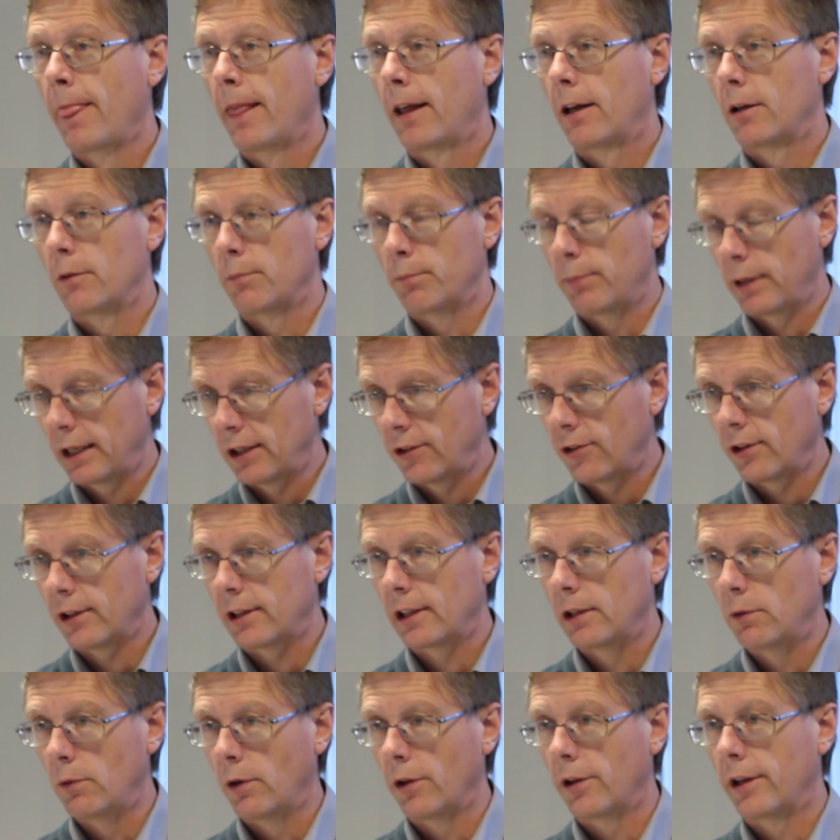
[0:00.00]
And
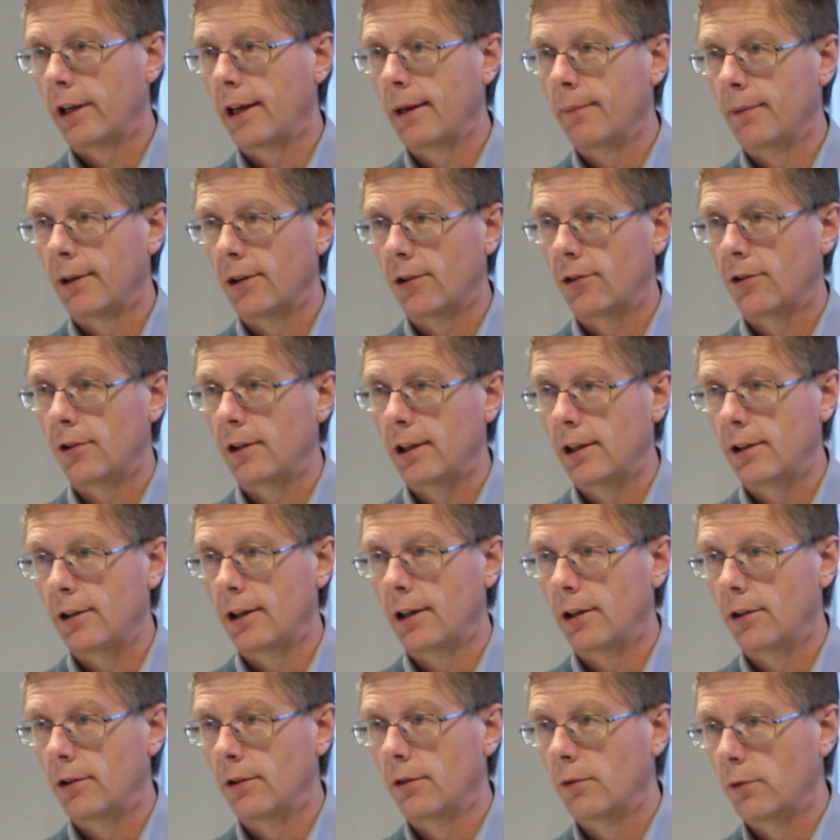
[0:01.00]
basically what the MSC
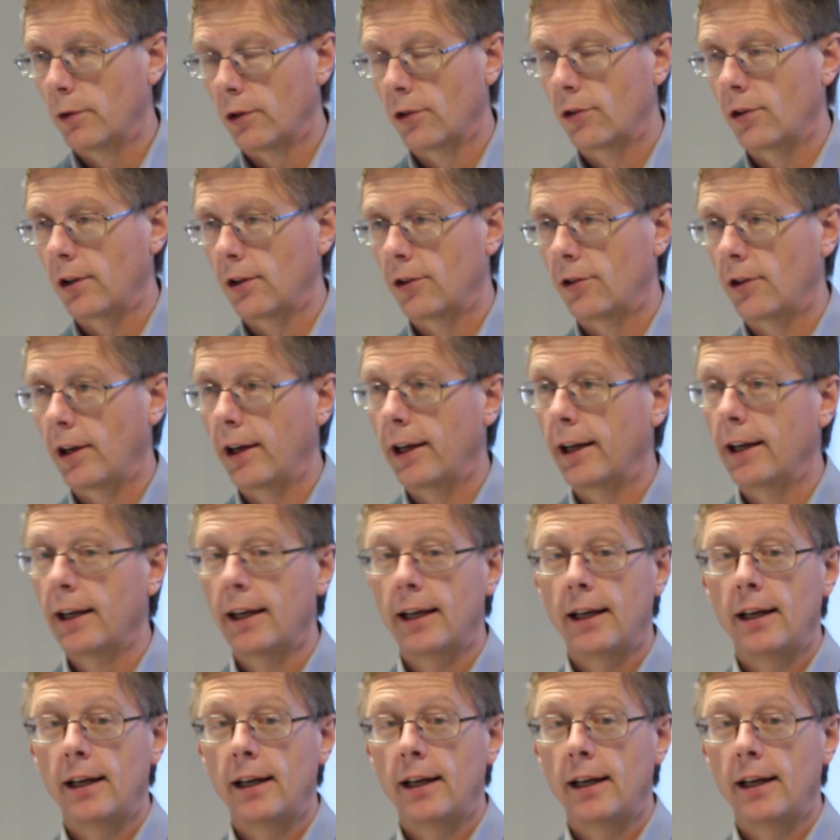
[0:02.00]
did was to say,